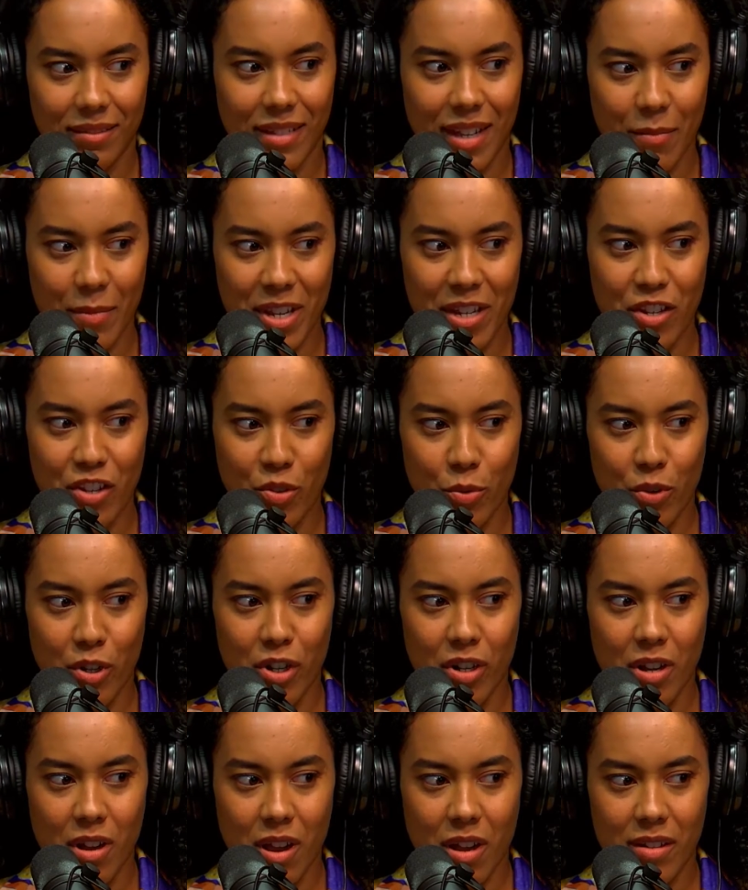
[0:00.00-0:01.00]
I mean, you
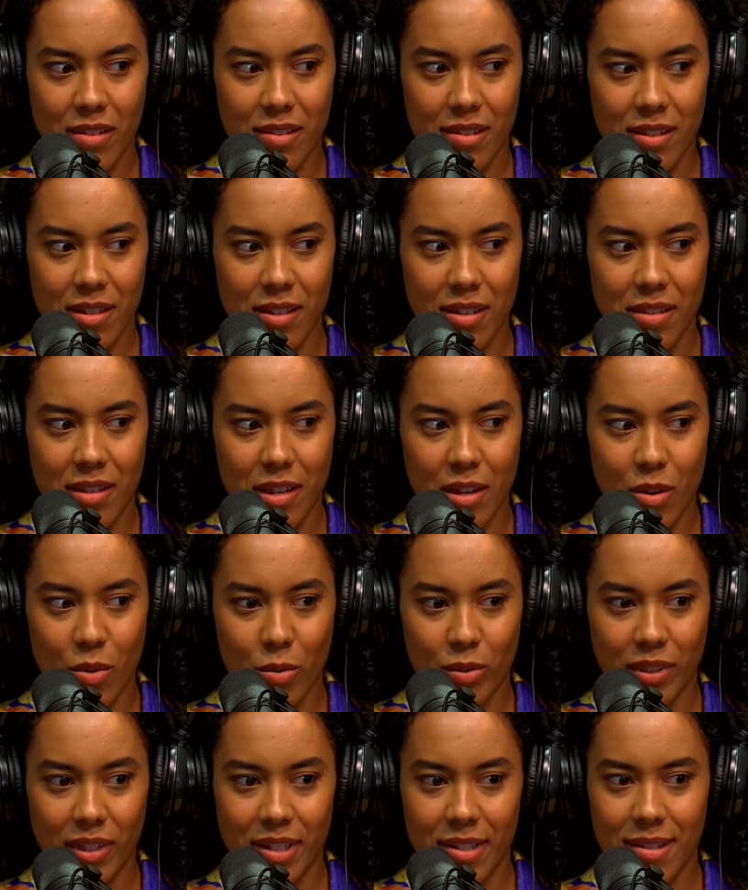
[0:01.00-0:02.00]
were honestly the
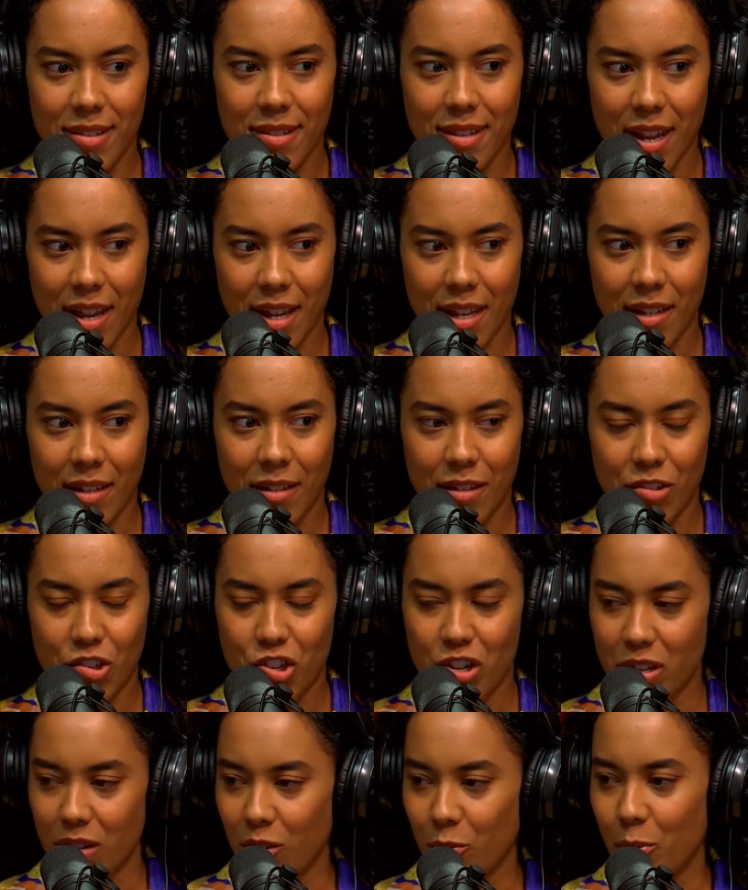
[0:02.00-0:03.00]
only sane,
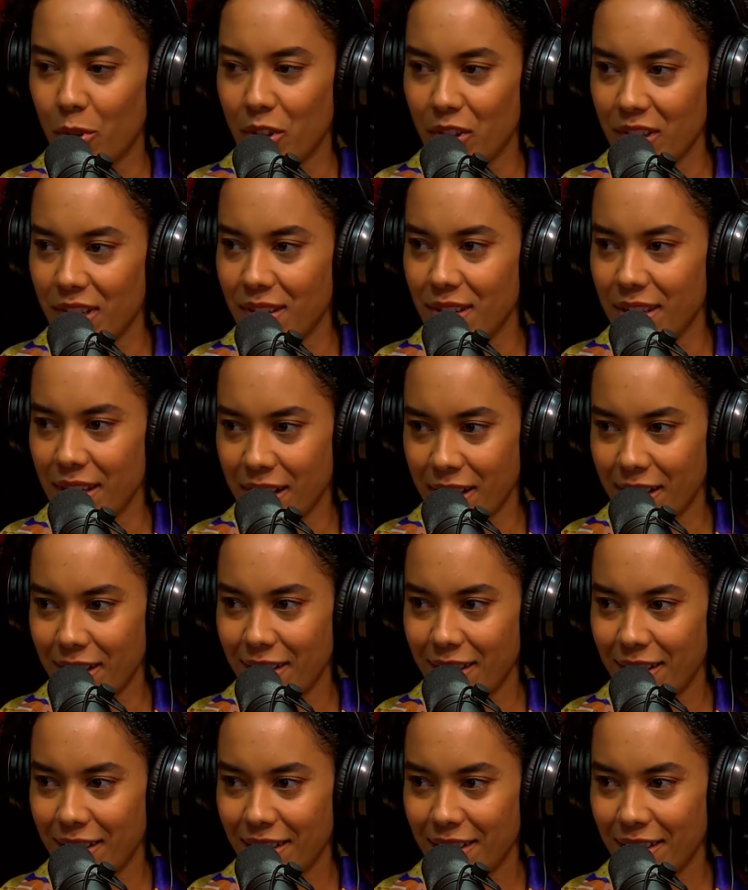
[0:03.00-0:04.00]
chill person there.